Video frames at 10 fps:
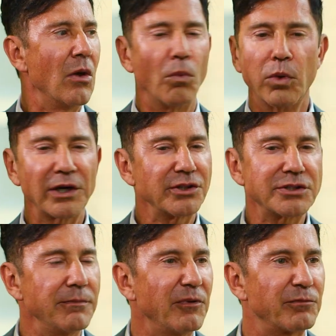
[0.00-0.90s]
What are the
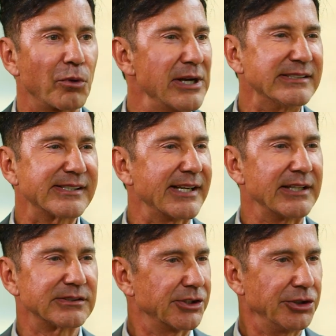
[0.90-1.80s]
type of brain
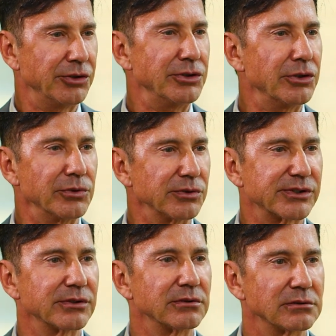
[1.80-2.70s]
scans that you use?